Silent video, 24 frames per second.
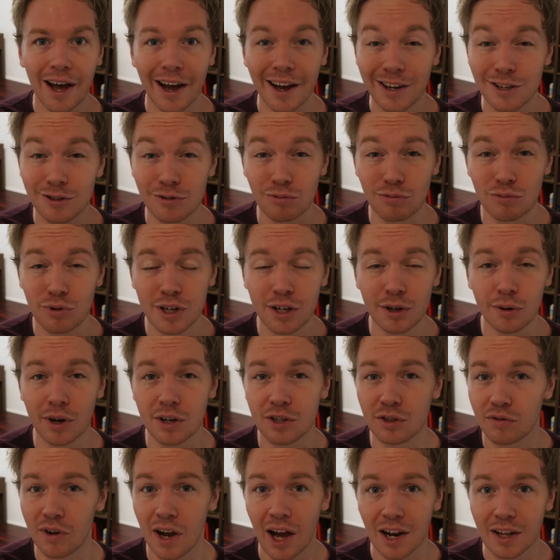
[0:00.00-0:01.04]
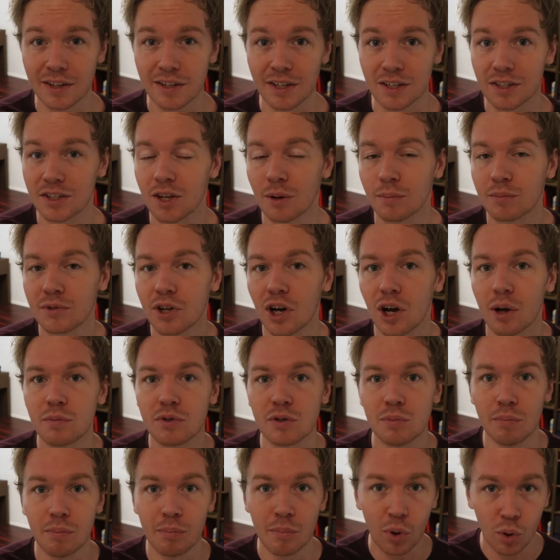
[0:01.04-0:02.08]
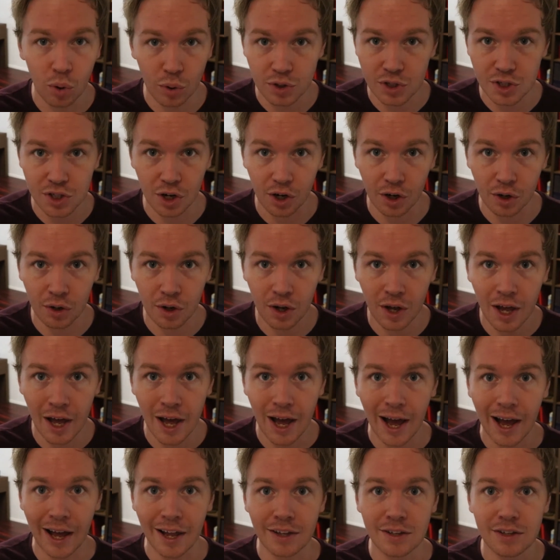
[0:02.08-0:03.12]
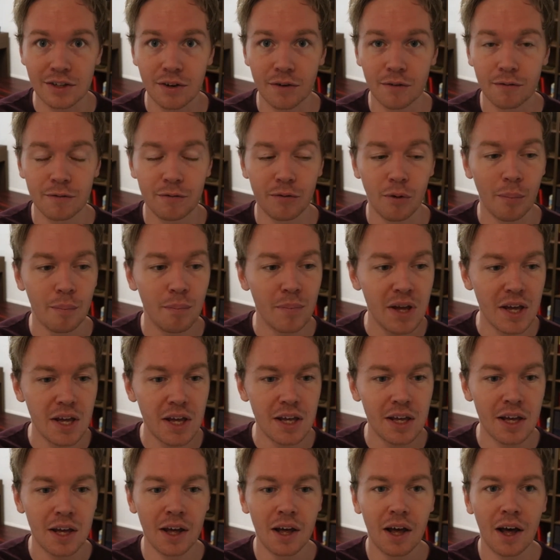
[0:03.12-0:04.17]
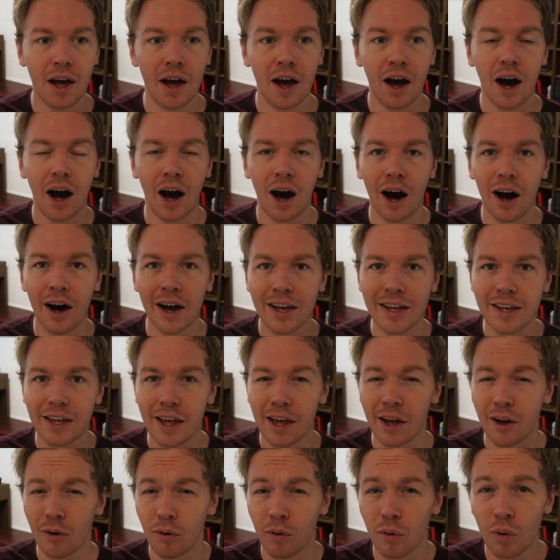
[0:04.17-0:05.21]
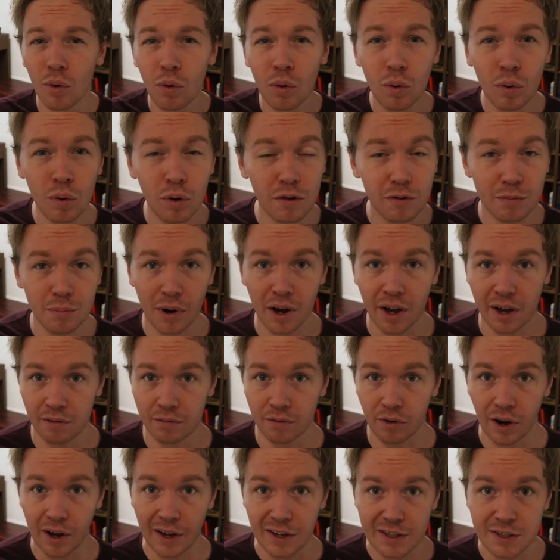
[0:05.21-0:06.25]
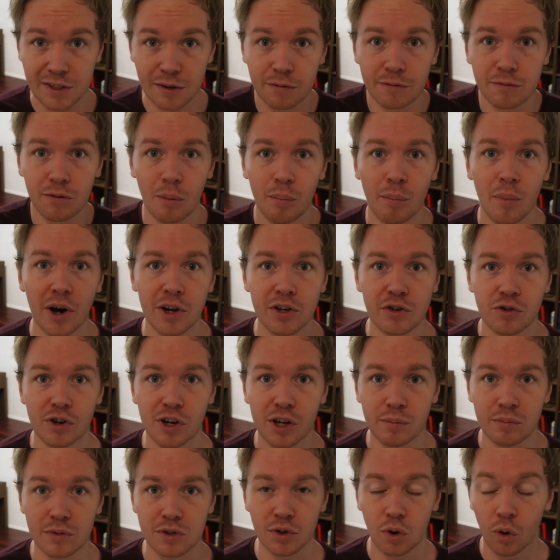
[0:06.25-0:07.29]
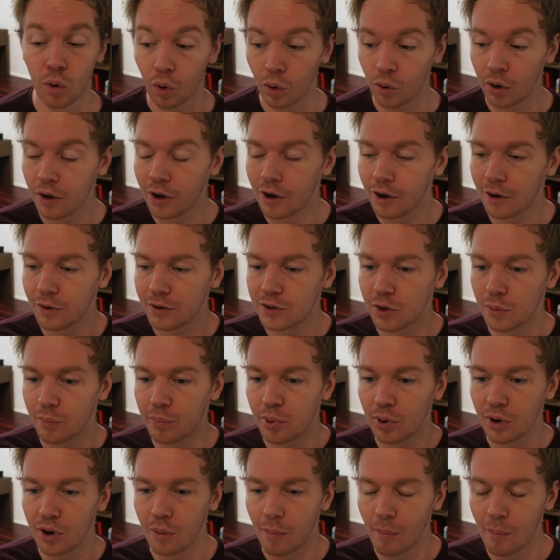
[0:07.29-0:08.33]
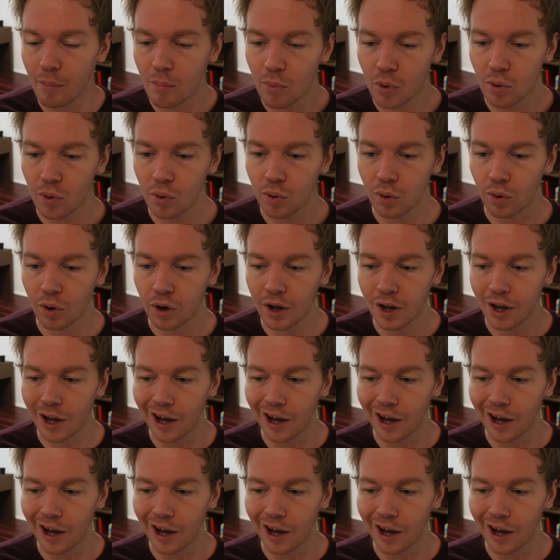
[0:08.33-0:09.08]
as real as reality, sometimes more so. And for me, I get all of my advice from my dreams, or to put it more